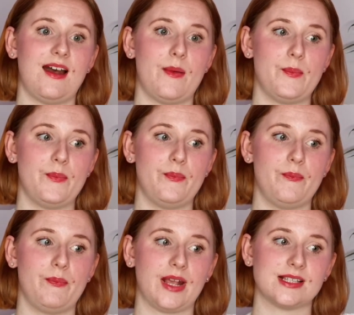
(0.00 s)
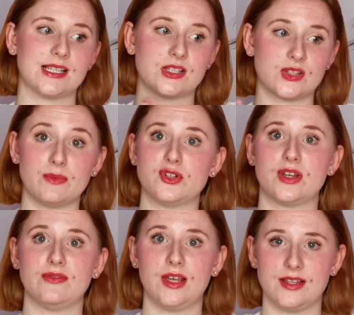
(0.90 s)
um, because there's so much
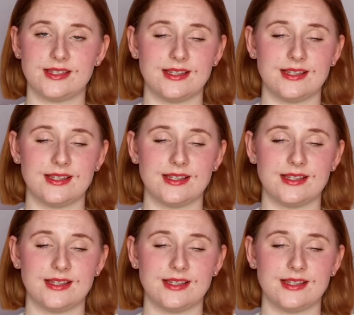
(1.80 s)
I've learned